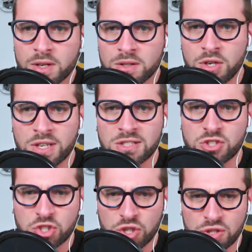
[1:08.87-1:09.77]
You can
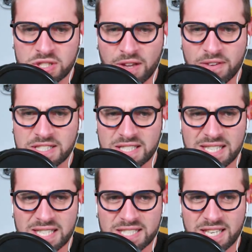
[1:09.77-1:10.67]
choose if it's
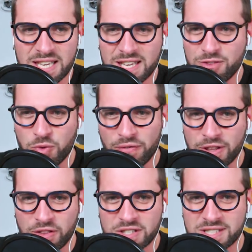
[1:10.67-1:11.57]
easy if
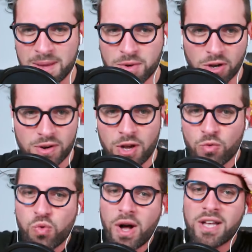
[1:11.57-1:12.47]
within the same choreo.
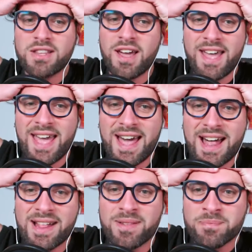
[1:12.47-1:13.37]
What the
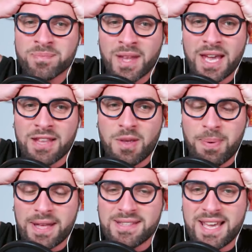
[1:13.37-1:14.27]
hell? And the
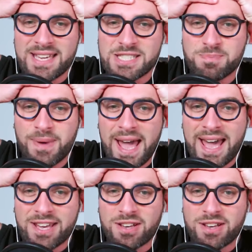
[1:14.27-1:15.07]
panda is back.